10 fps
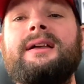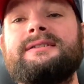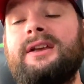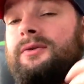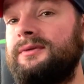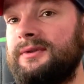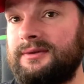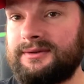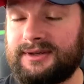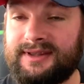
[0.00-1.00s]
So
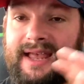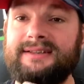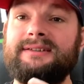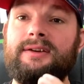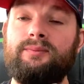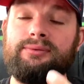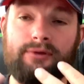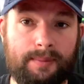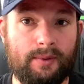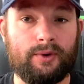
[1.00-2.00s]
that's
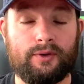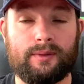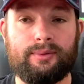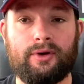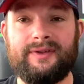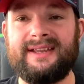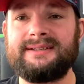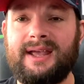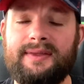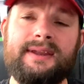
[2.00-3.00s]
probably what you want to put on these.
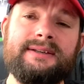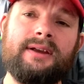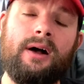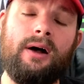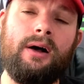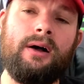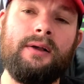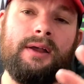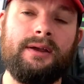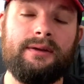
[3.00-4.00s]
These are,
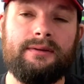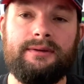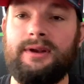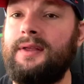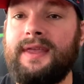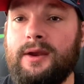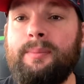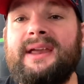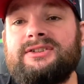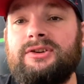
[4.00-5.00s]
they're your
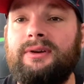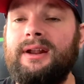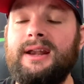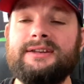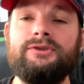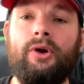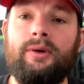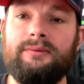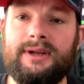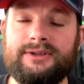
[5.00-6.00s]
best unit. Let's
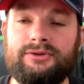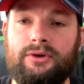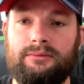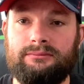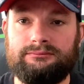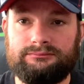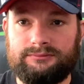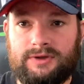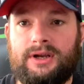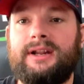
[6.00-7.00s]
not
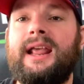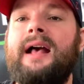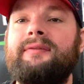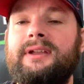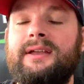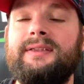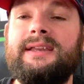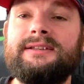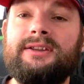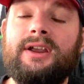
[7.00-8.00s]
kind of caveat.
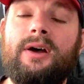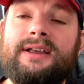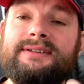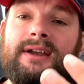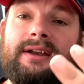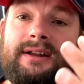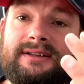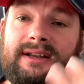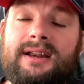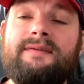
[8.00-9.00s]
These are the guys that are going to
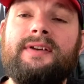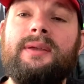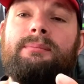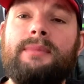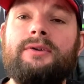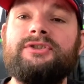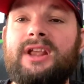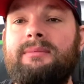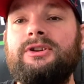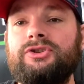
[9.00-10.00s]
deliver the most
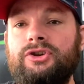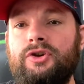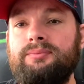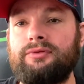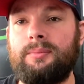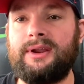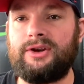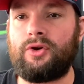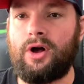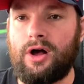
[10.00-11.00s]
damage to you, probably
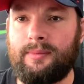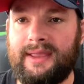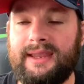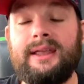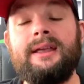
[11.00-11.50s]
in your army.